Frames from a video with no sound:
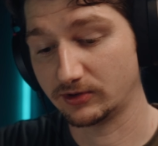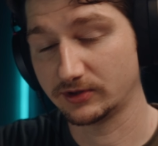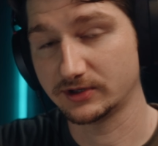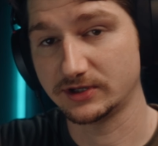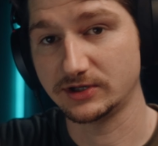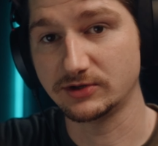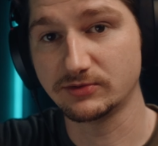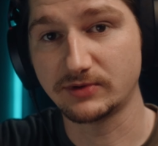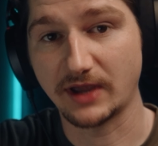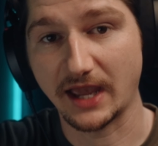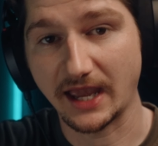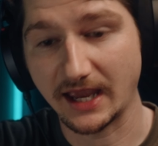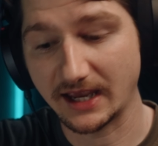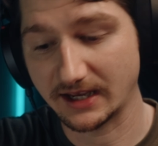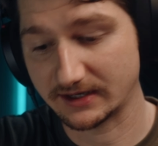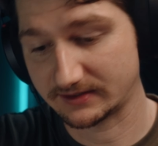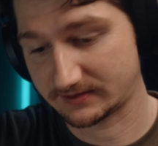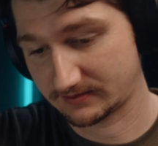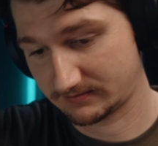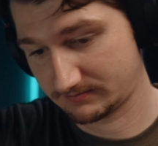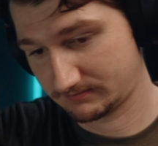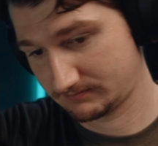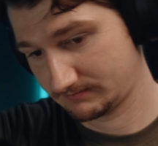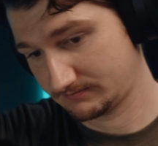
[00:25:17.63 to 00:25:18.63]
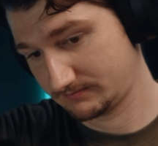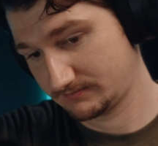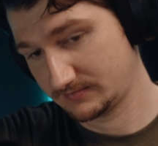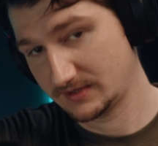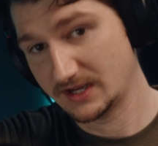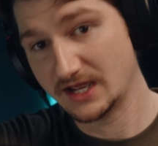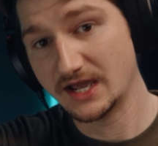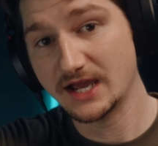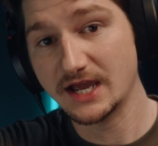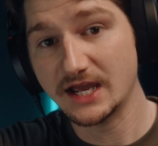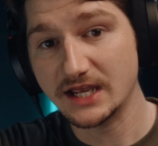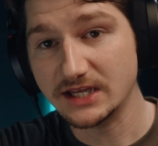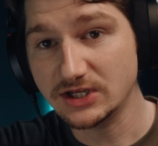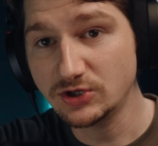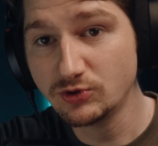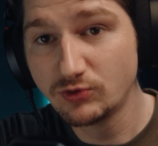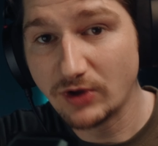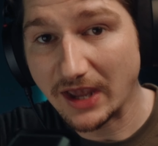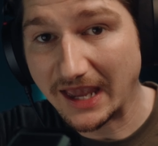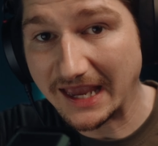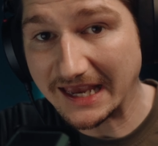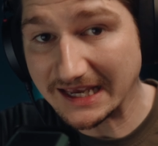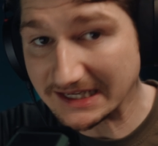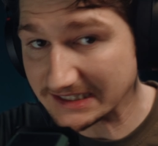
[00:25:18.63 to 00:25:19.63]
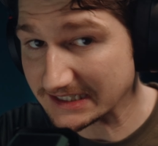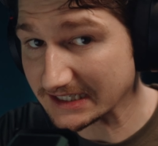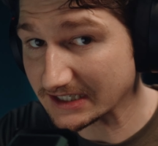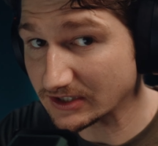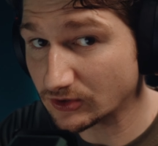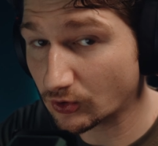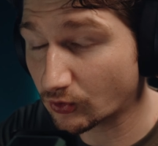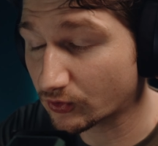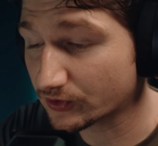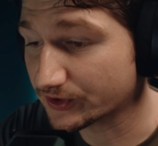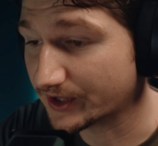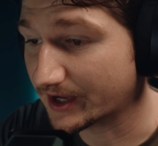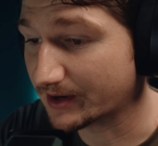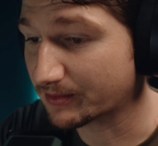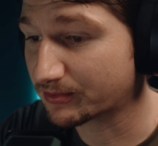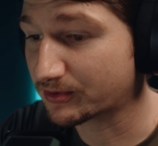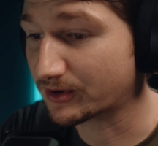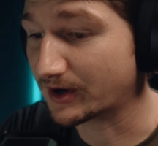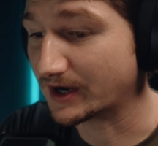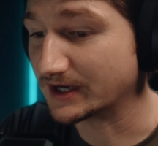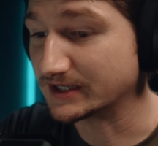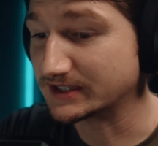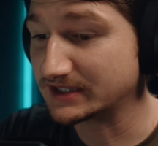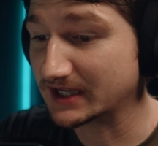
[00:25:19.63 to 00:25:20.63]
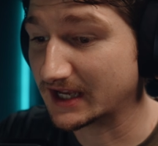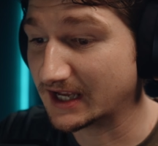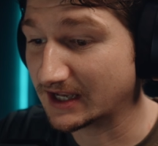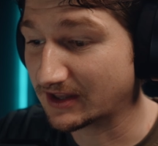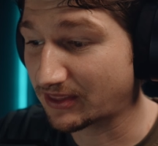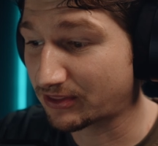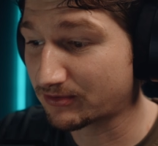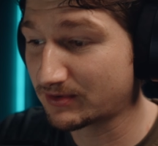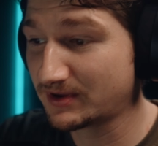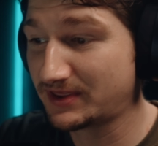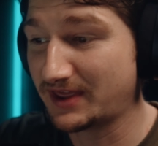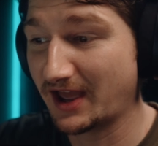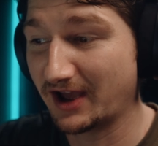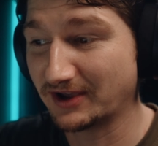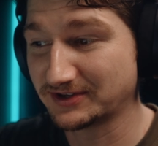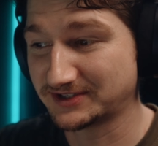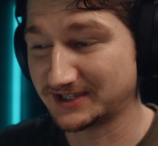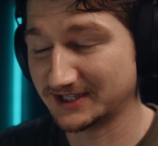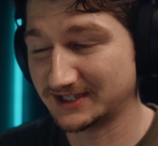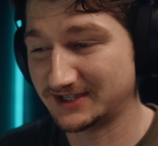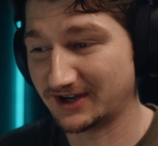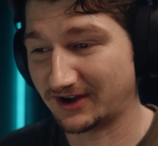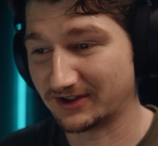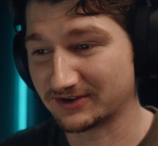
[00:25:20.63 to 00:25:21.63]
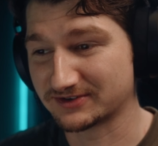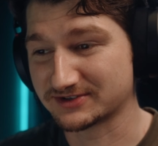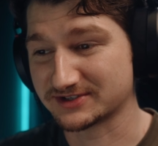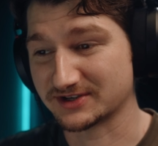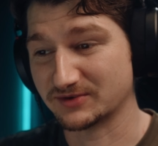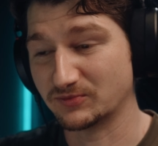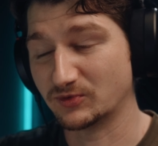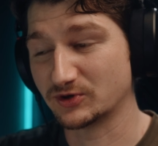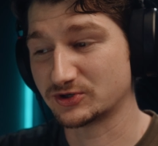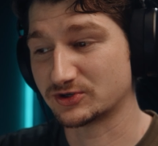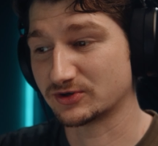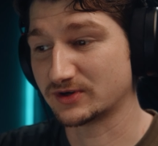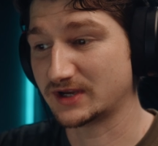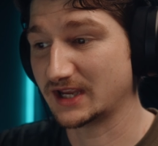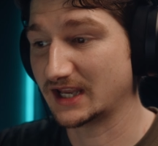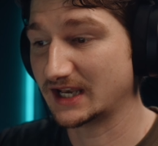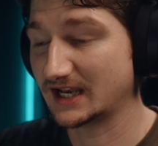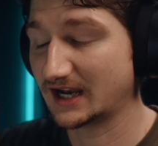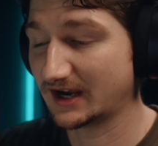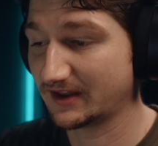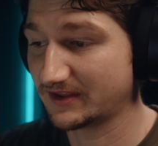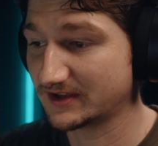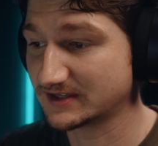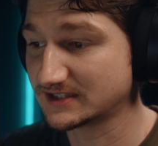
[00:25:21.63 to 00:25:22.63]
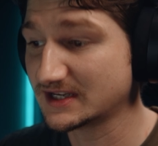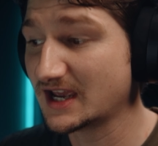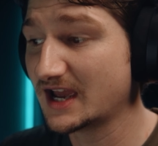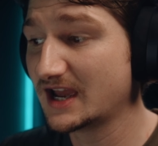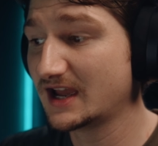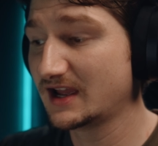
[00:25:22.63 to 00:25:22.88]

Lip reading: You can't ignore that price at $3,000 and what you're getting out of this.